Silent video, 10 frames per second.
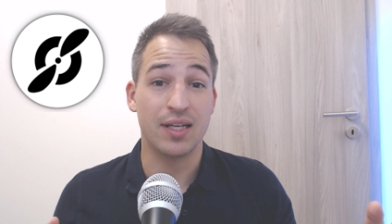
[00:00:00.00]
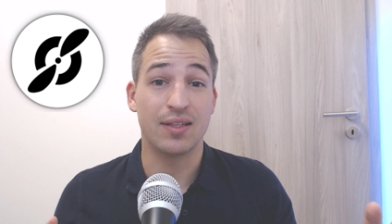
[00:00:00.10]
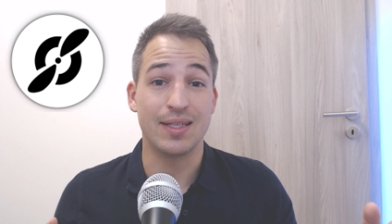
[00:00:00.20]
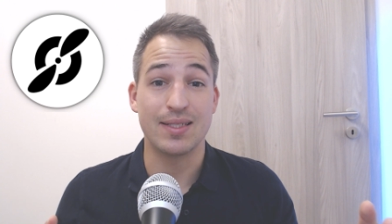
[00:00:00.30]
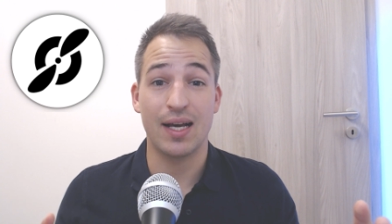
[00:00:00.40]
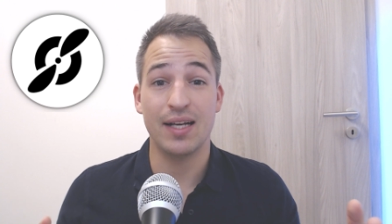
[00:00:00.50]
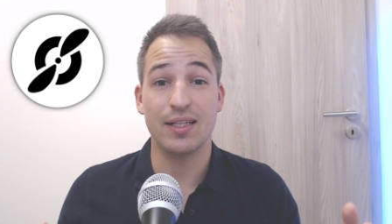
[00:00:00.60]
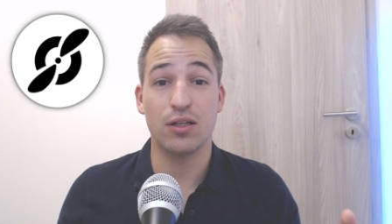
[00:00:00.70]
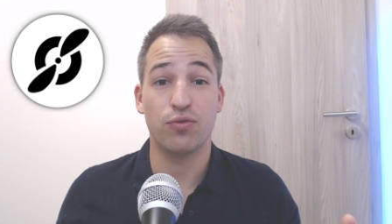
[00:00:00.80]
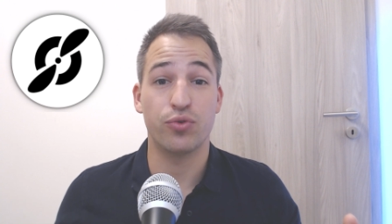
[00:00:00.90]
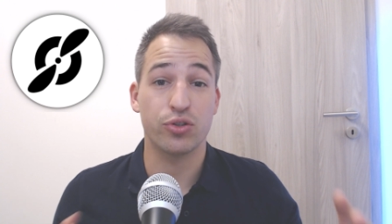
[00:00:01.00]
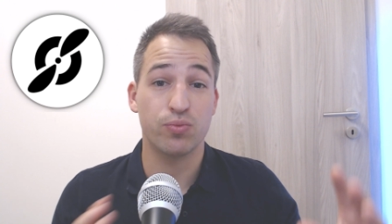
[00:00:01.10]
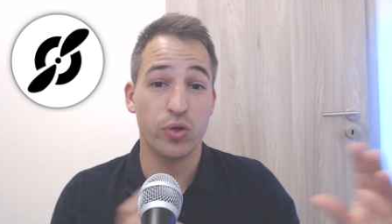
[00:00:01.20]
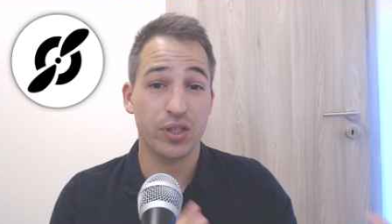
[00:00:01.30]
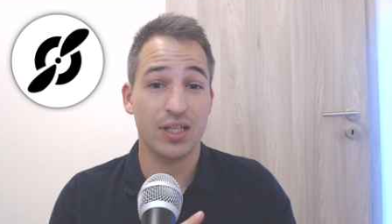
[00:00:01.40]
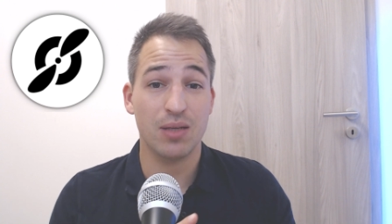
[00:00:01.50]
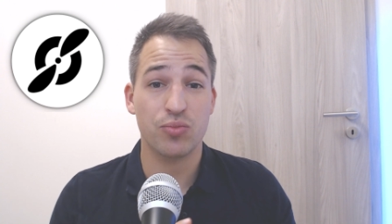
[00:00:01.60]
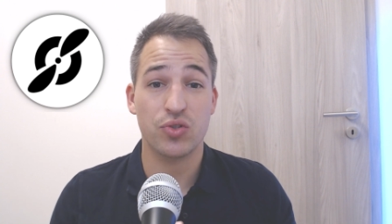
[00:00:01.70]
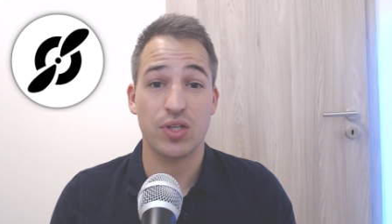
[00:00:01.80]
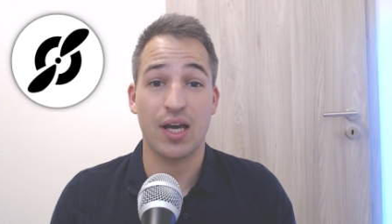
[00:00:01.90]
it is ideal for small
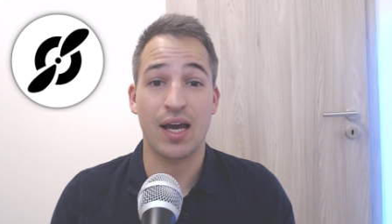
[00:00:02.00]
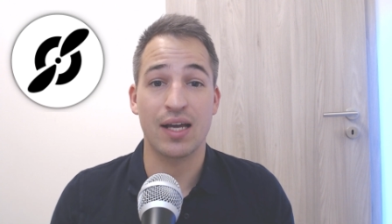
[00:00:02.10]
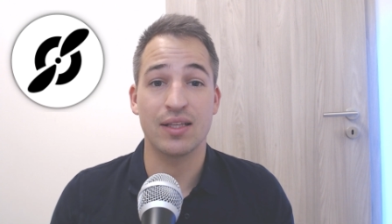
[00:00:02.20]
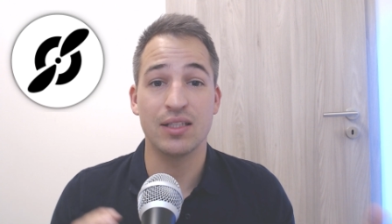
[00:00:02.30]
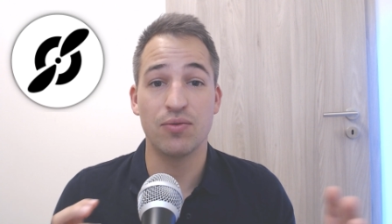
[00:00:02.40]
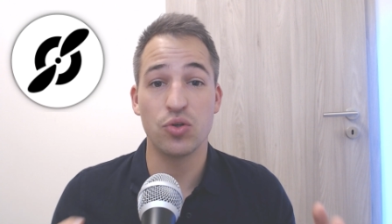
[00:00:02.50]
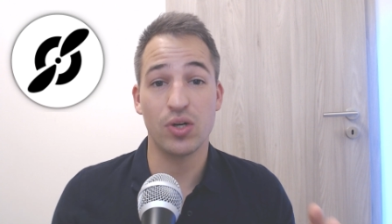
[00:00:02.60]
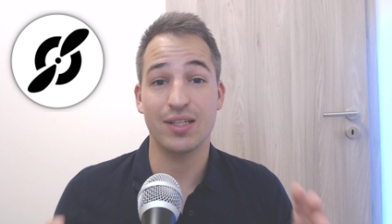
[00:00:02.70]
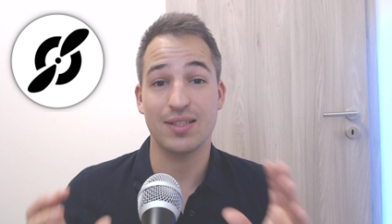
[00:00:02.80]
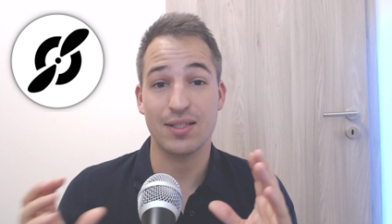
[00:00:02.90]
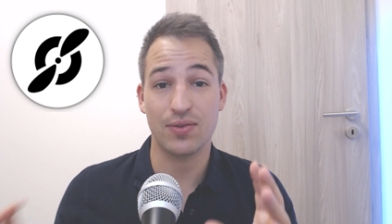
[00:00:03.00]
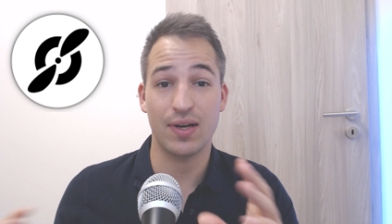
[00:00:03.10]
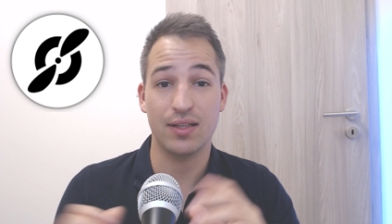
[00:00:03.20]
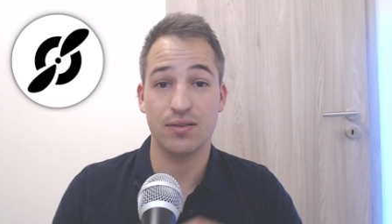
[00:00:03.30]
teams and individuals as well.